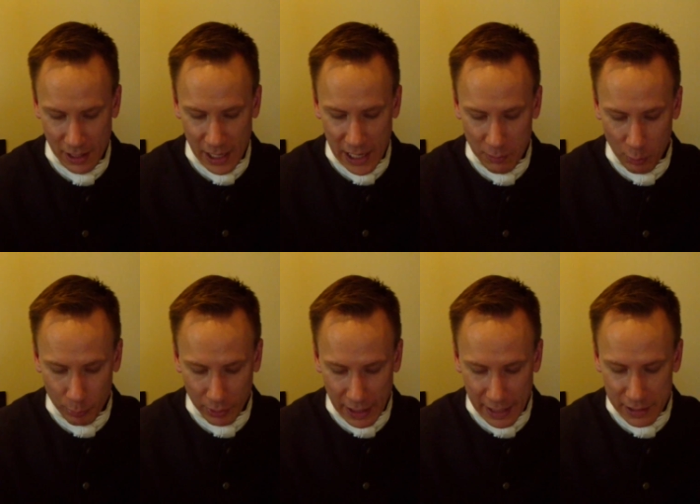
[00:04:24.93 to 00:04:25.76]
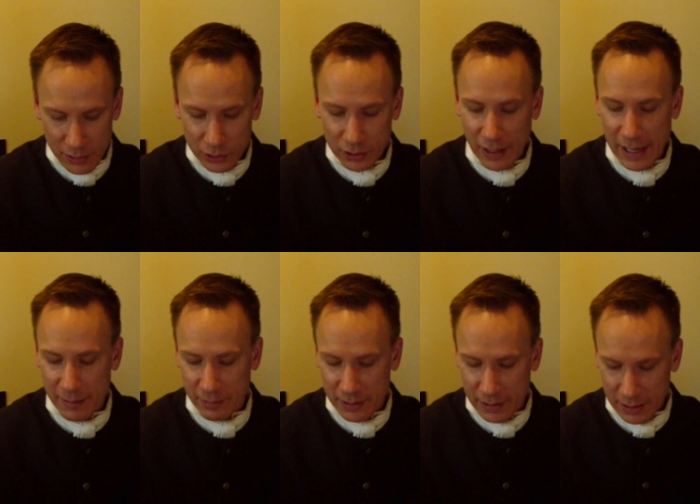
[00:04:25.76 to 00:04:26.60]
He replied, You shall have
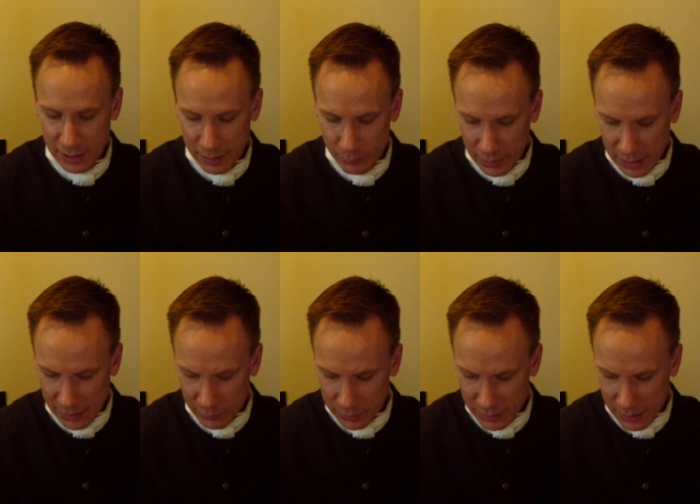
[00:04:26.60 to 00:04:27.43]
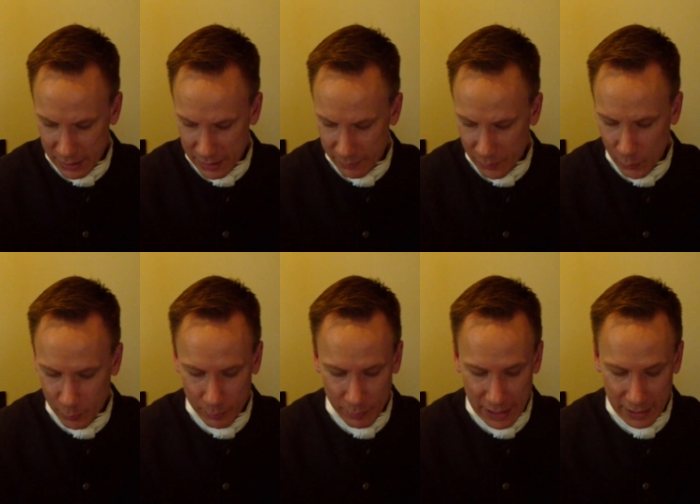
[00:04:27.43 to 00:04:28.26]
it, honey, but I would not have
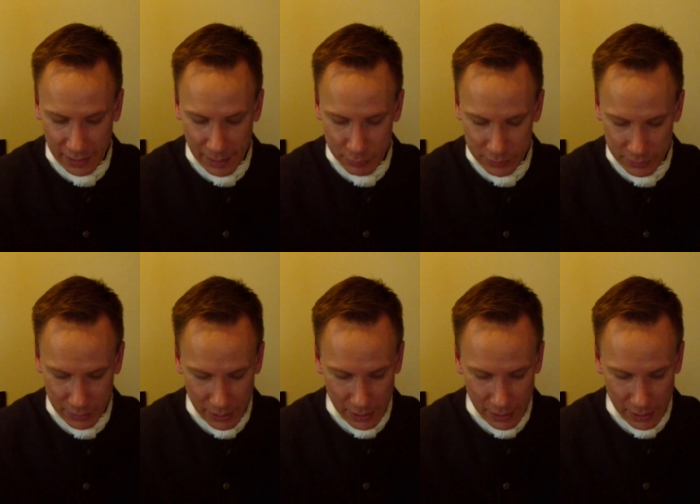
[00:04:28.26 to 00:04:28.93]
opened my lips